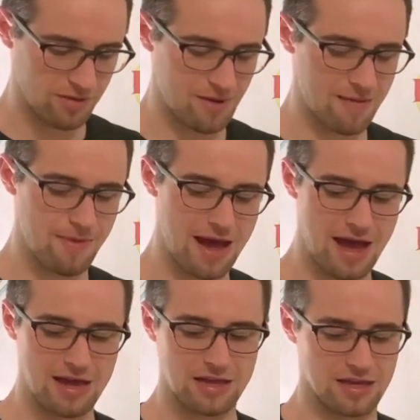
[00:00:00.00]
in my
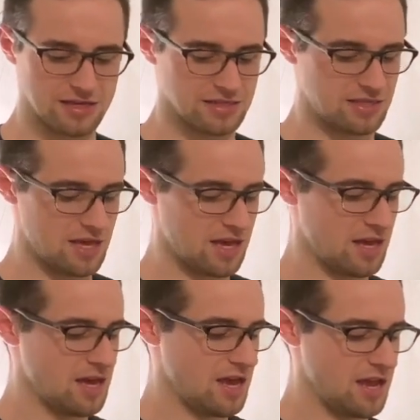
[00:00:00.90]
bag is the
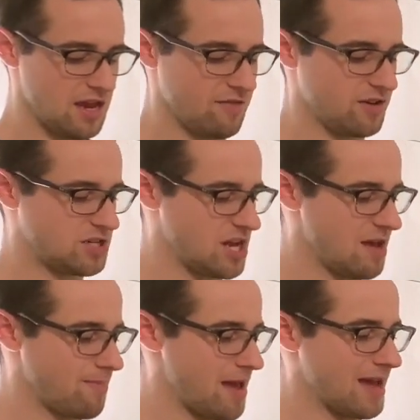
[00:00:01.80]
Innova
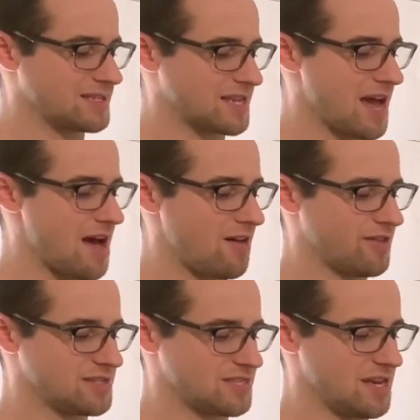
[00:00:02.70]
Champ X-Cal.
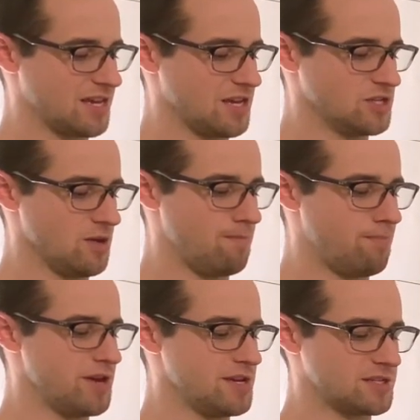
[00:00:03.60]
This thing is a
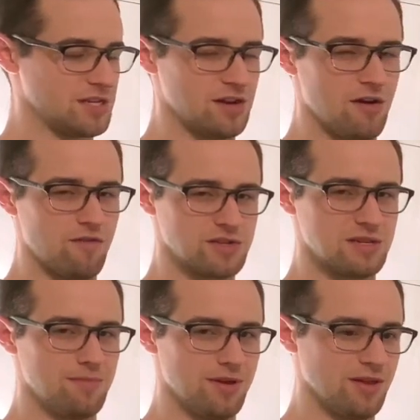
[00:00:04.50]
beast in
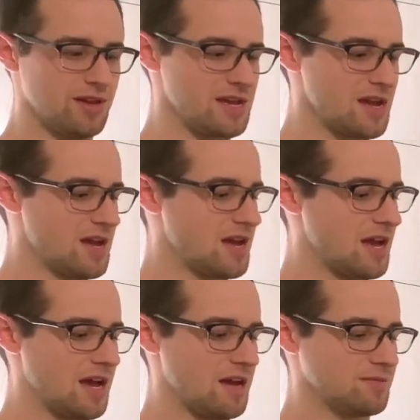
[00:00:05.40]
overstability.
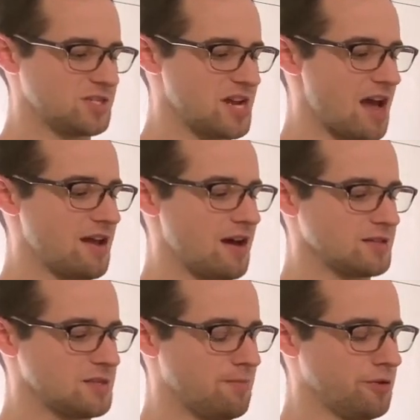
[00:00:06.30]
Shout out
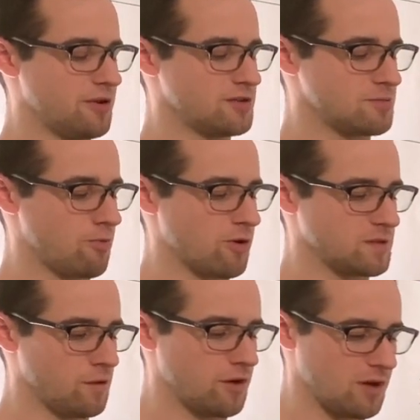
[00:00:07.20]
to Pluto Sports
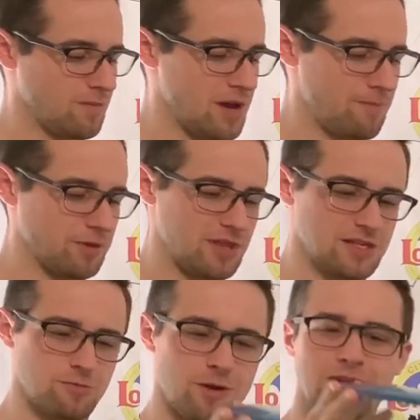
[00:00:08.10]
for hooking me up with
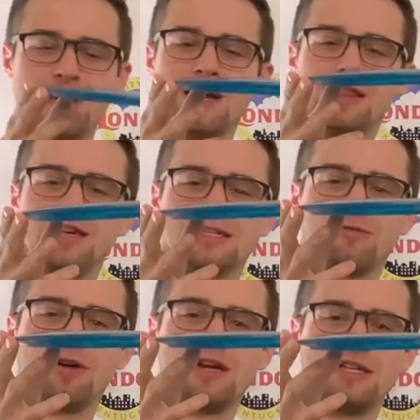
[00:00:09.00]
this one. This
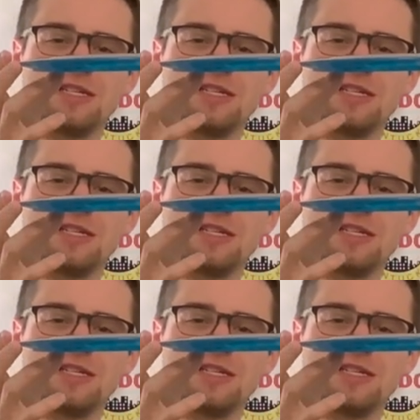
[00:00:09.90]
one is